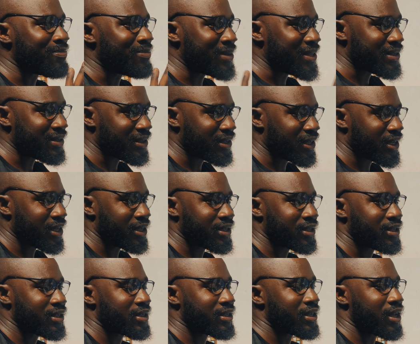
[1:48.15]

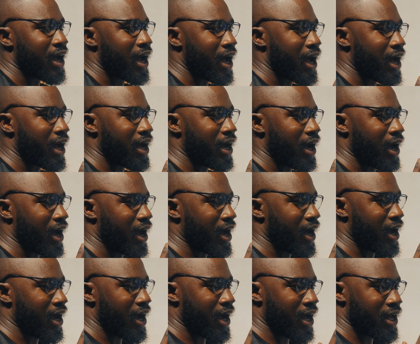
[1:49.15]
busyness
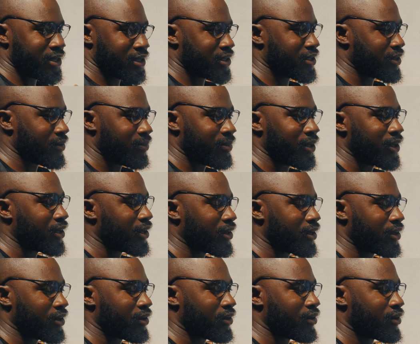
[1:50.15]
at the
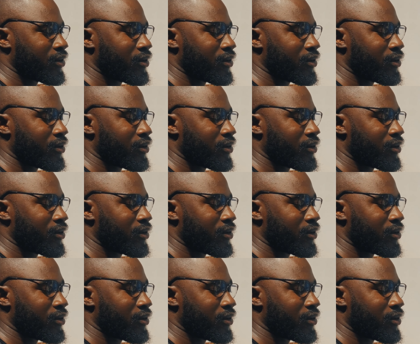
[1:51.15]
beginning